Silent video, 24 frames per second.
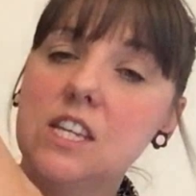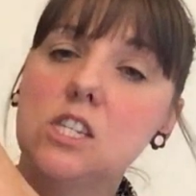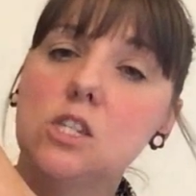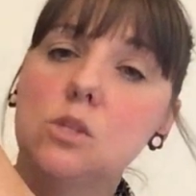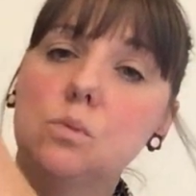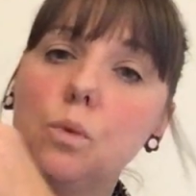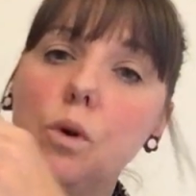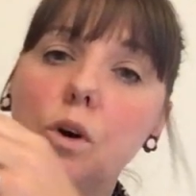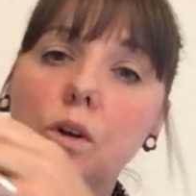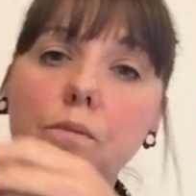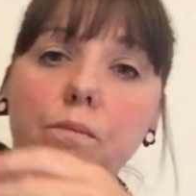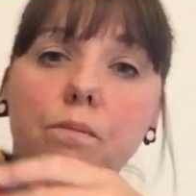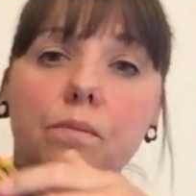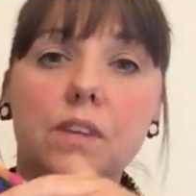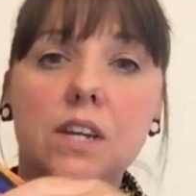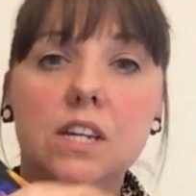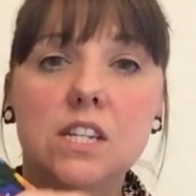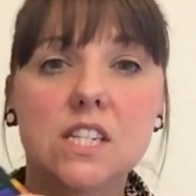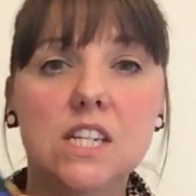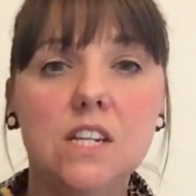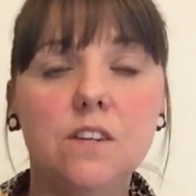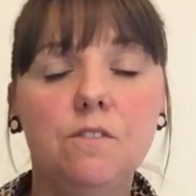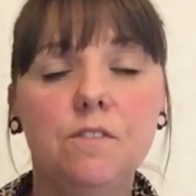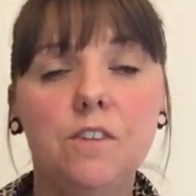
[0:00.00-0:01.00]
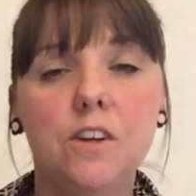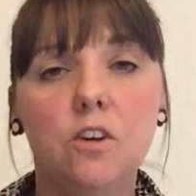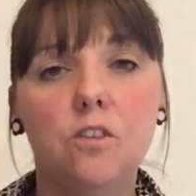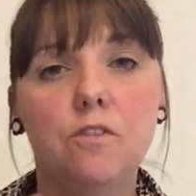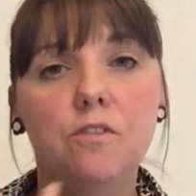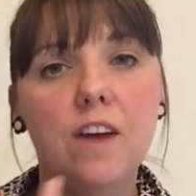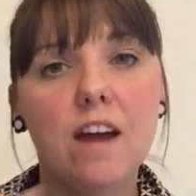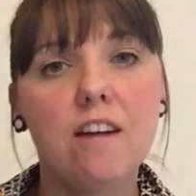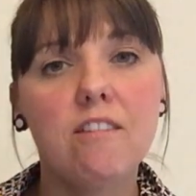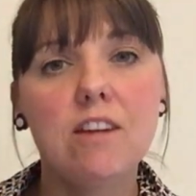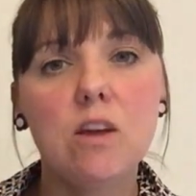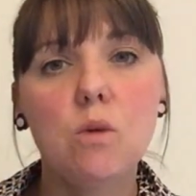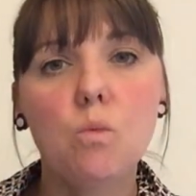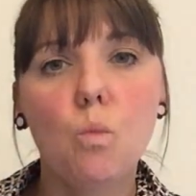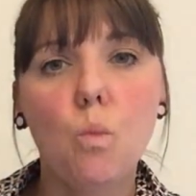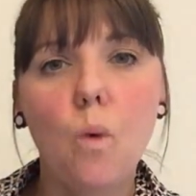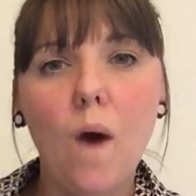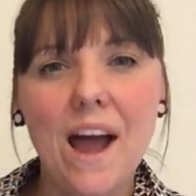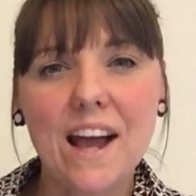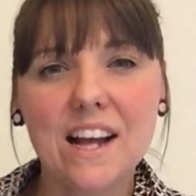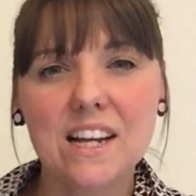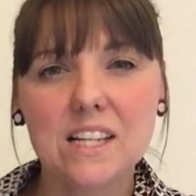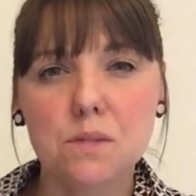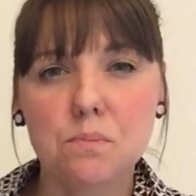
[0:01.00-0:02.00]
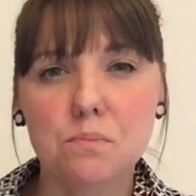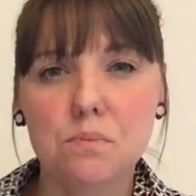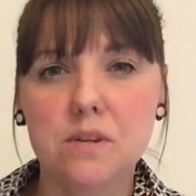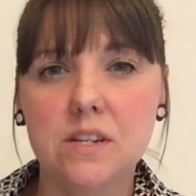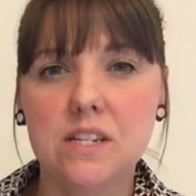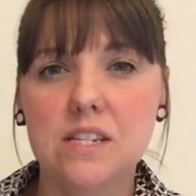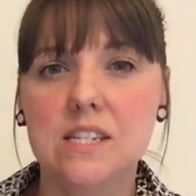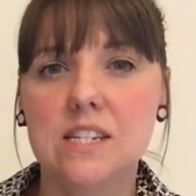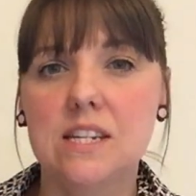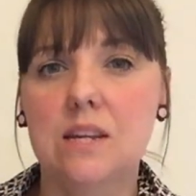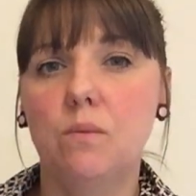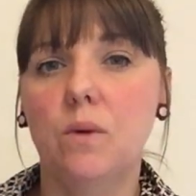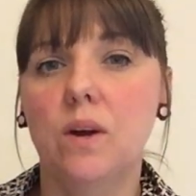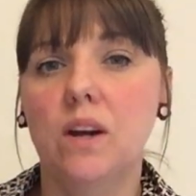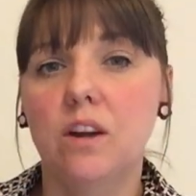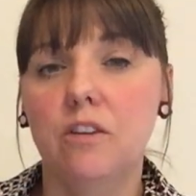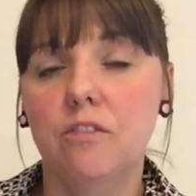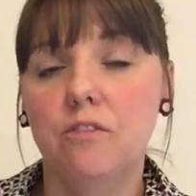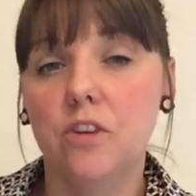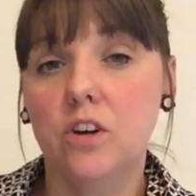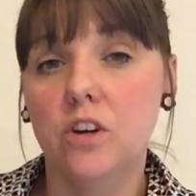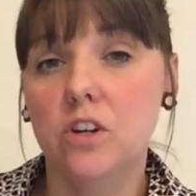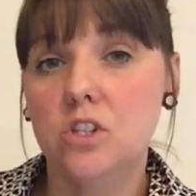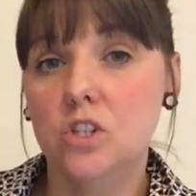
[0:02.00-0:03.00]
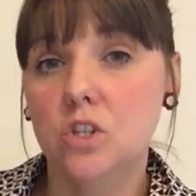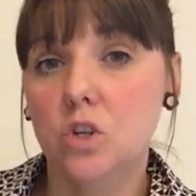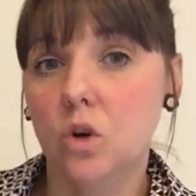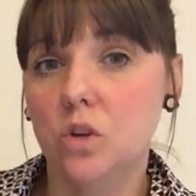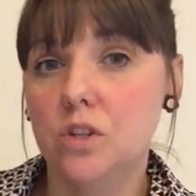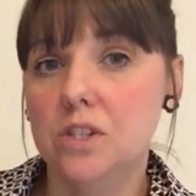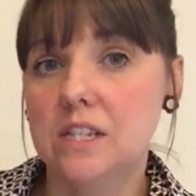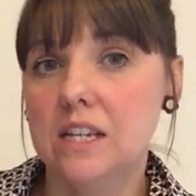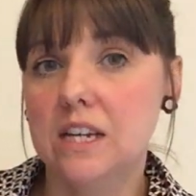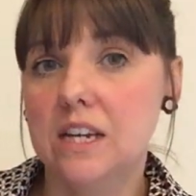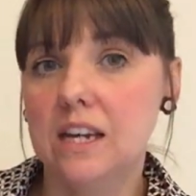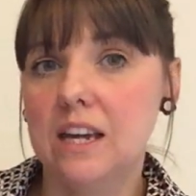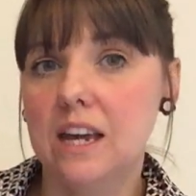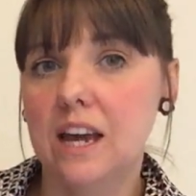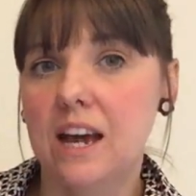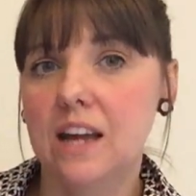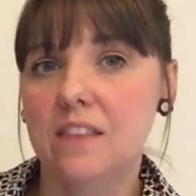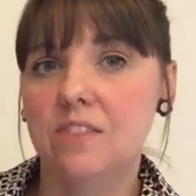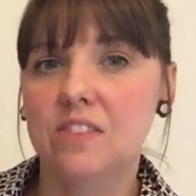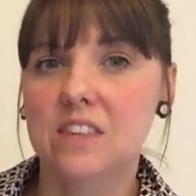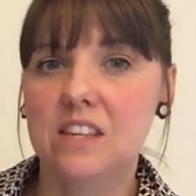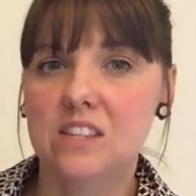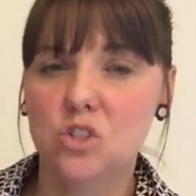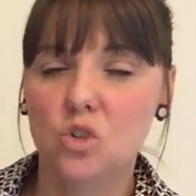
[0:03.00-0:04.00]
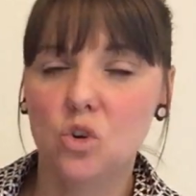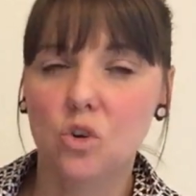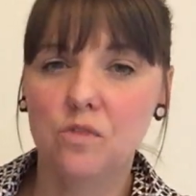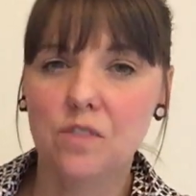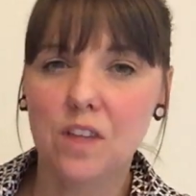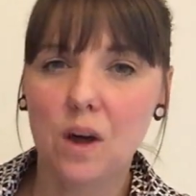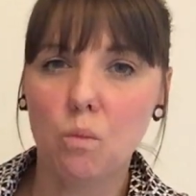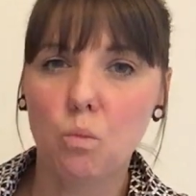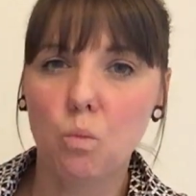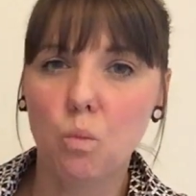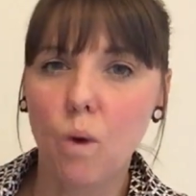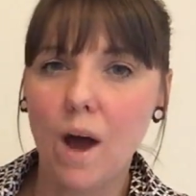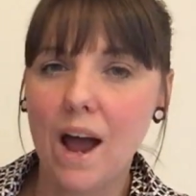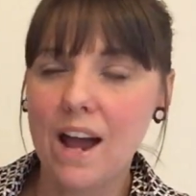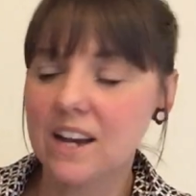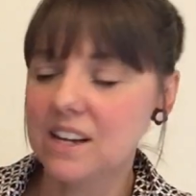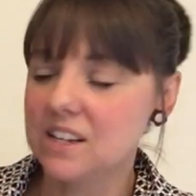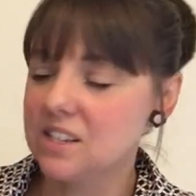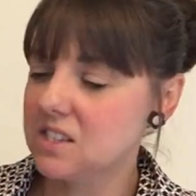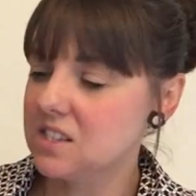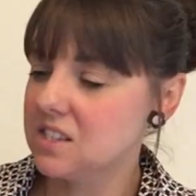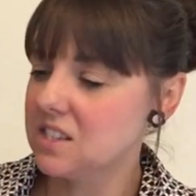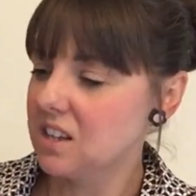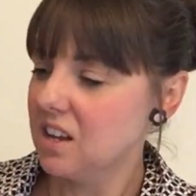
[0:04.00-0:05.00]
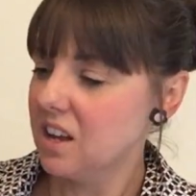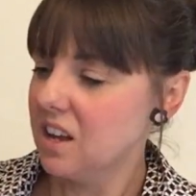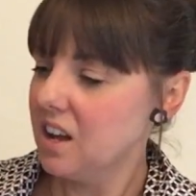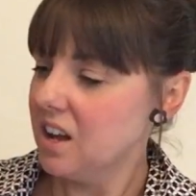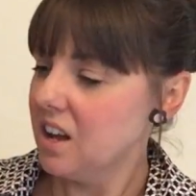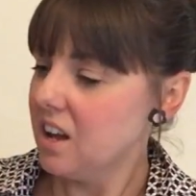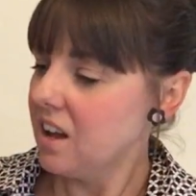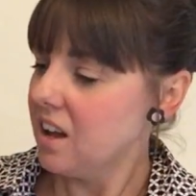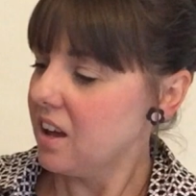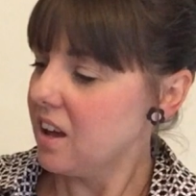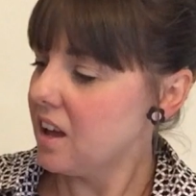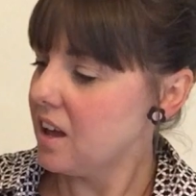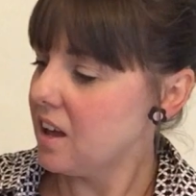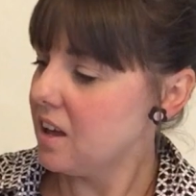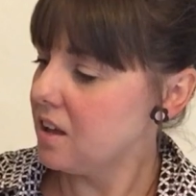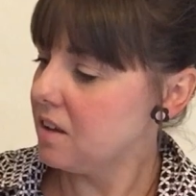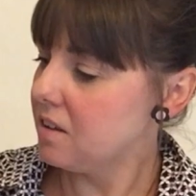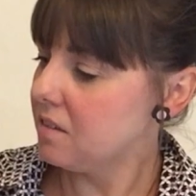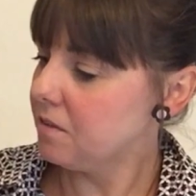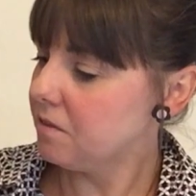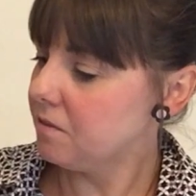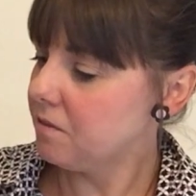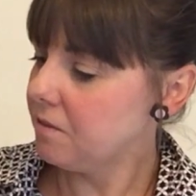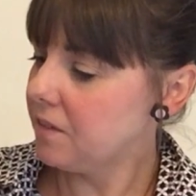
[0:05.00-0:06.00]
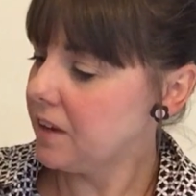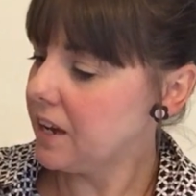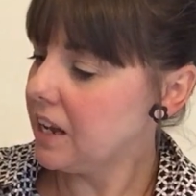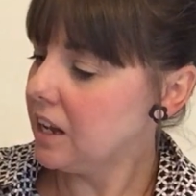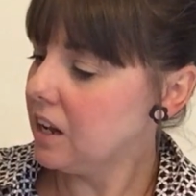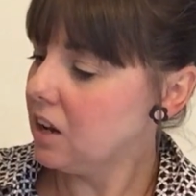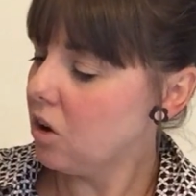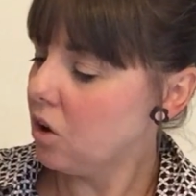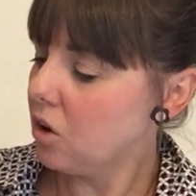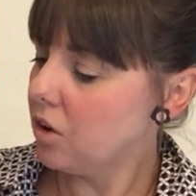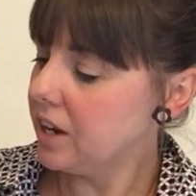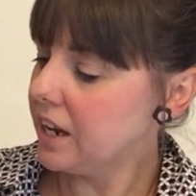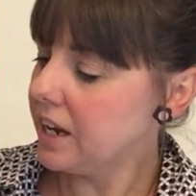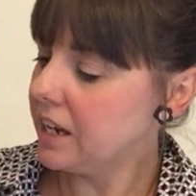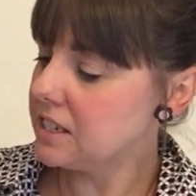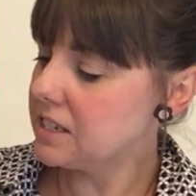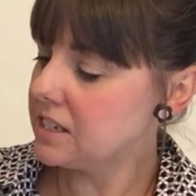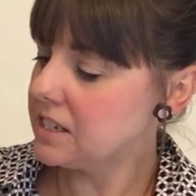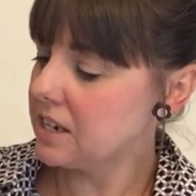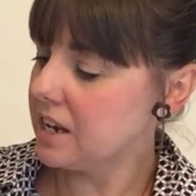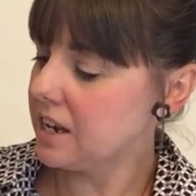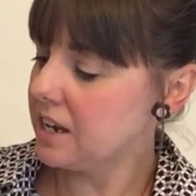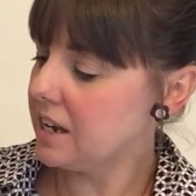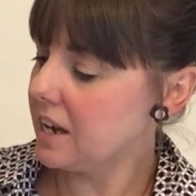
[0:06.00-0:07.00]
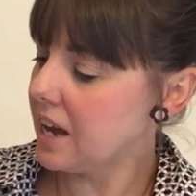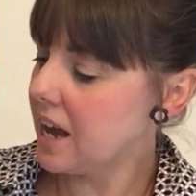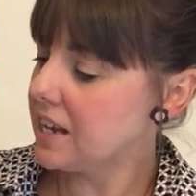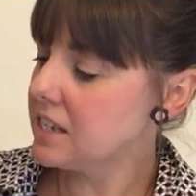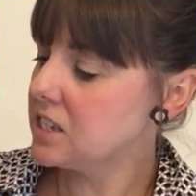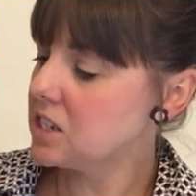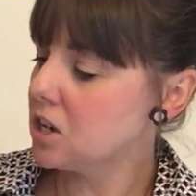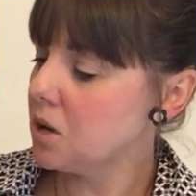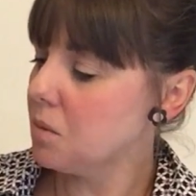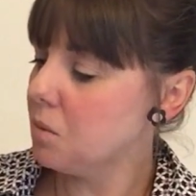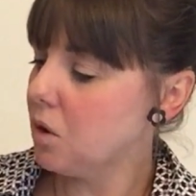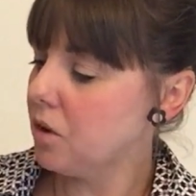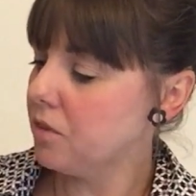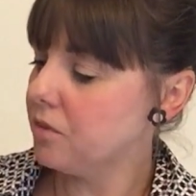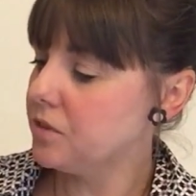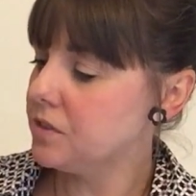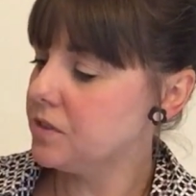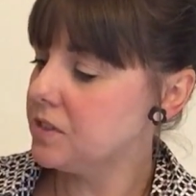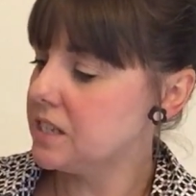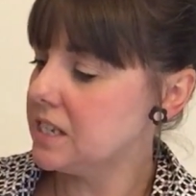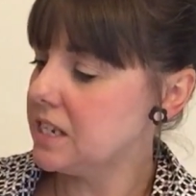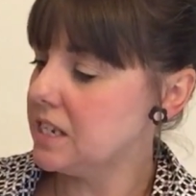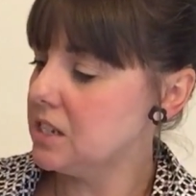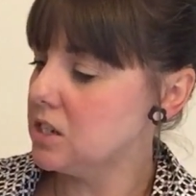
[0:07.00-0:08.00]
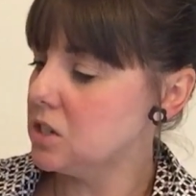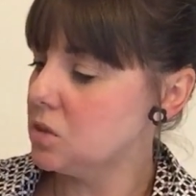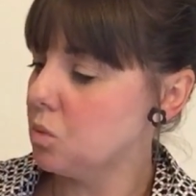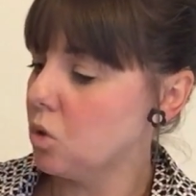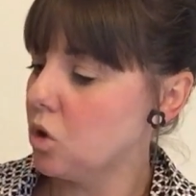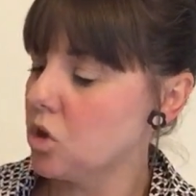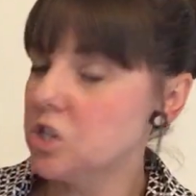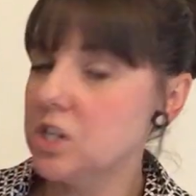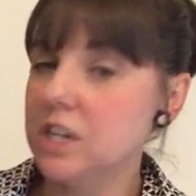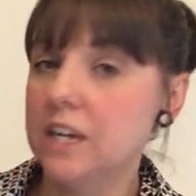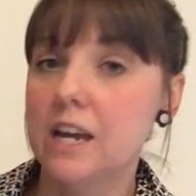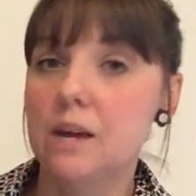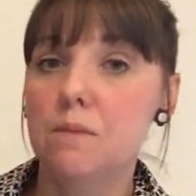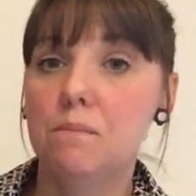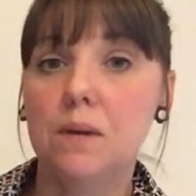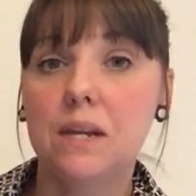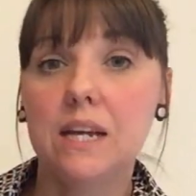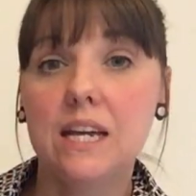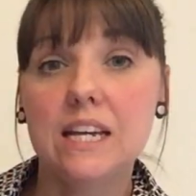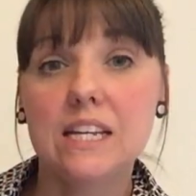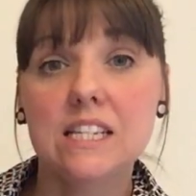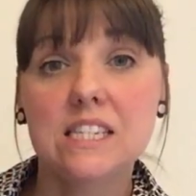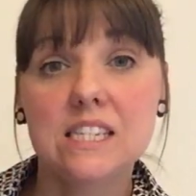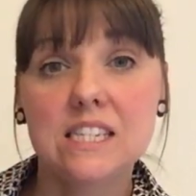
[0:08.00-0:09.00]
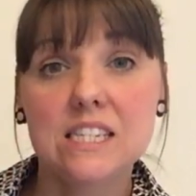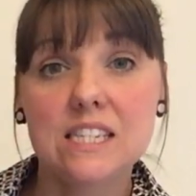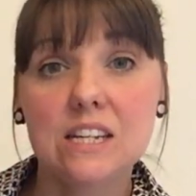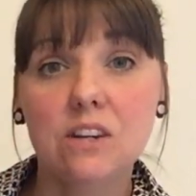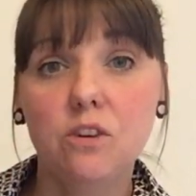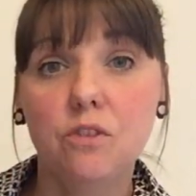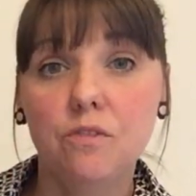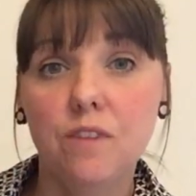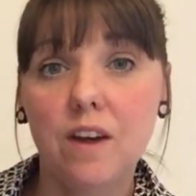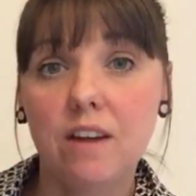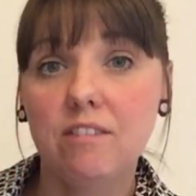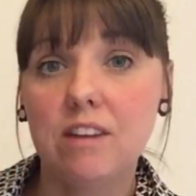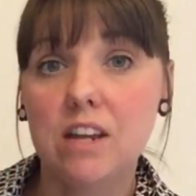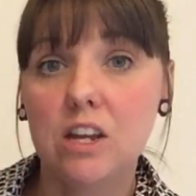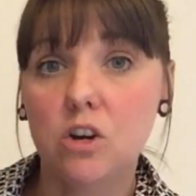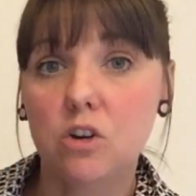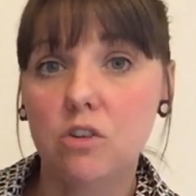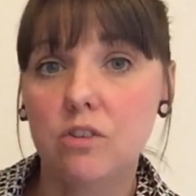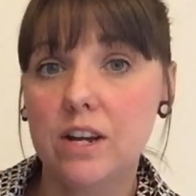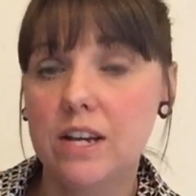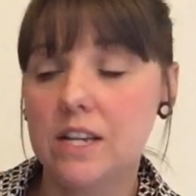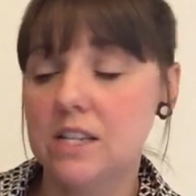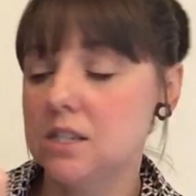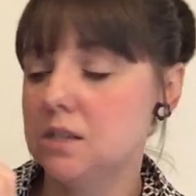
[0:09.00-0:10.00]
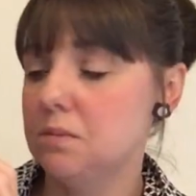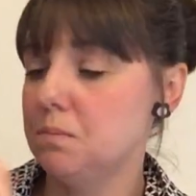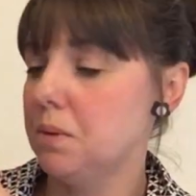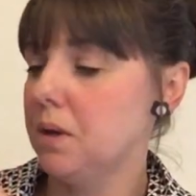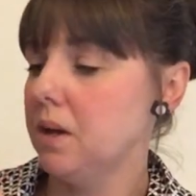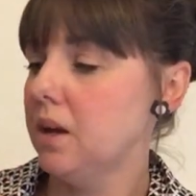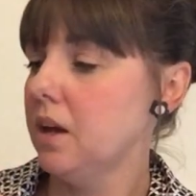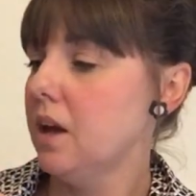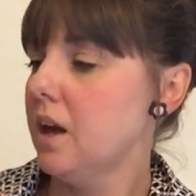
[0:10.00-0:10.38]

this one did feel very wax printy when I first got it. It had that sort of that wax feel on it, and it has come off since washing it, but it is still very crisp.